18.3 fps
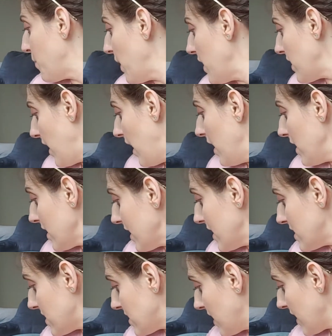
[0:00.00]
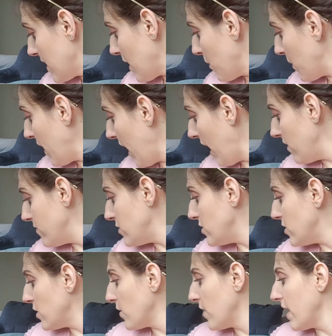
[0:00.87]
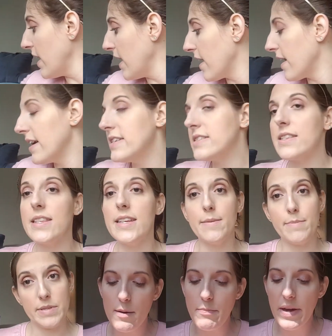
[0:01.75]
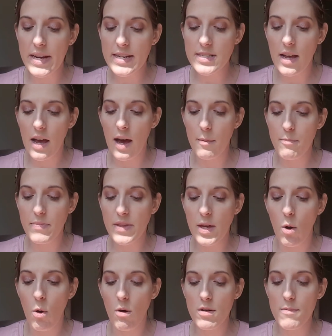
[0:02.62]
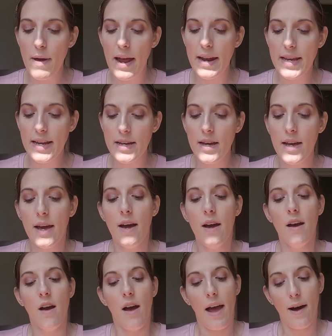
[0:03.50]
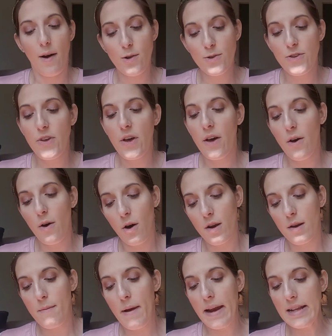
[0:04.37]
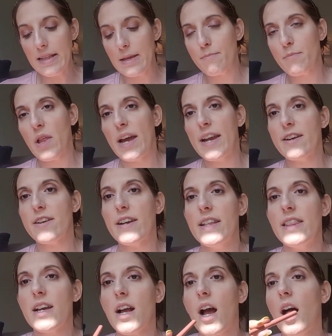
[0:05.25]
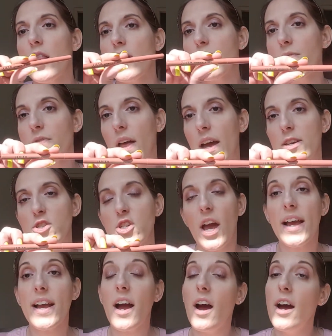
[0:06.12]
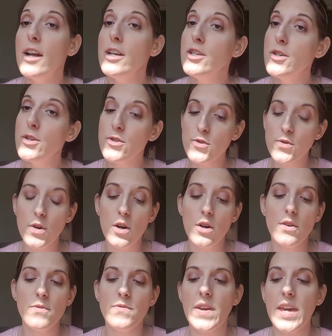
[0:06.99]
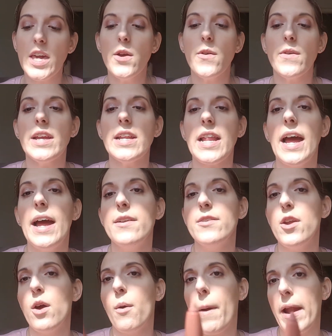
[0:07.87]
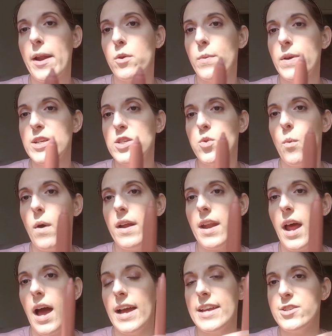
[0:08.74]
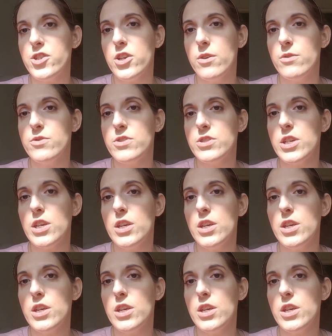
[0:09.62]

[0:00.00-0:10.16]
but not least thing that we have to do here is lips. I picked up the Ulta Automatic Lip Liner in the color Flesh. I got a neutral, figuring that no matter which one I chose to